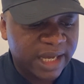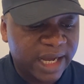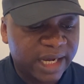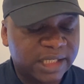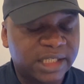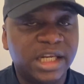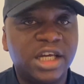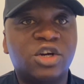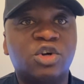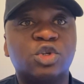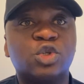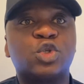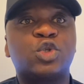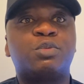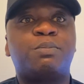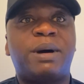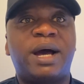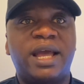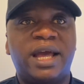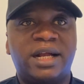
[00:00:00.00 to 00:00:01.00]
actually
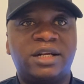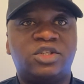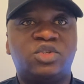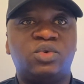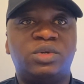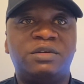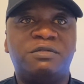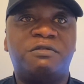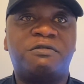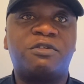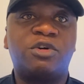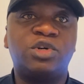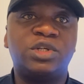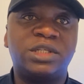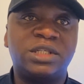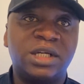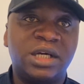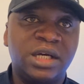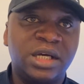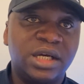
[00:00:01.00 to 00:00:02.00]
conspired to
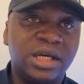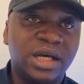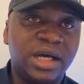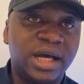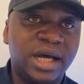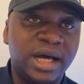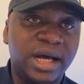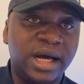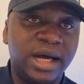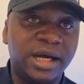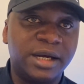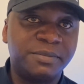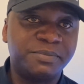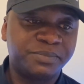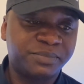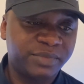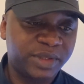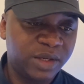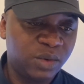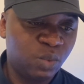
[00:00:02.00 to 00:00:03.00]
defraud
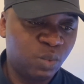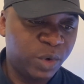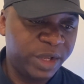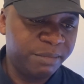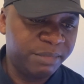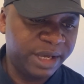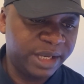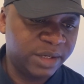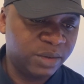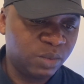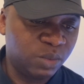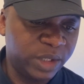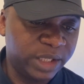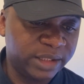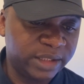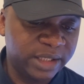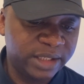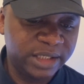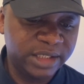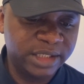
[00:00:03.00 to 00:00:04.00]
women
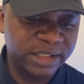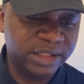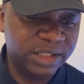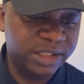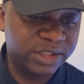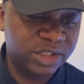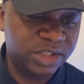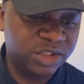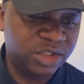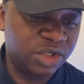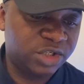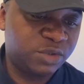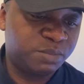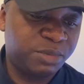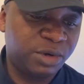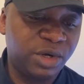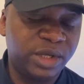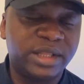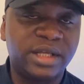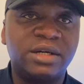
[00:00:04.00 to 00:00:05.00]
with. It's just
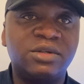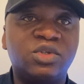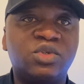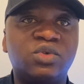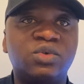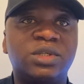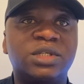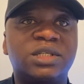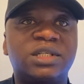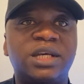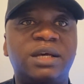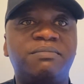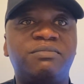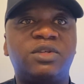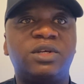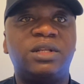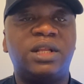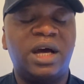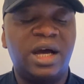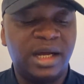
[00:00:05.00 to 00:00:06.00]
boiled down to the same
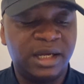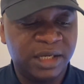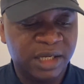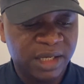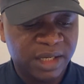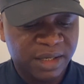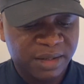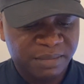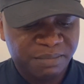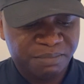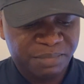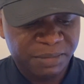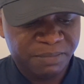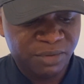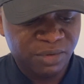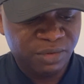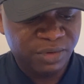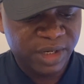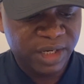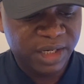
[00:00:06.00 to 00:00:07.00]
thing that
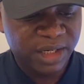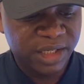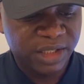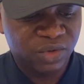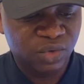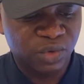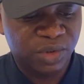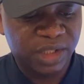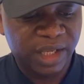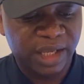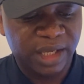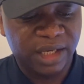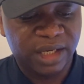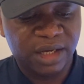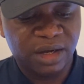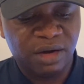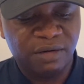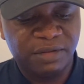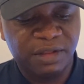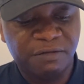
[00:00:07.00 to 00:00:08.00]
people really need to
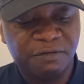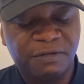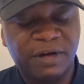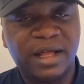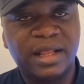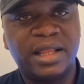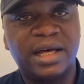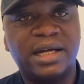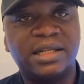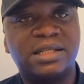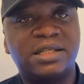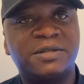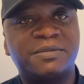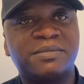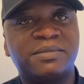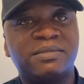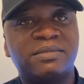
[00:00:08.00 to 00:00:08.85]
think of, the fact that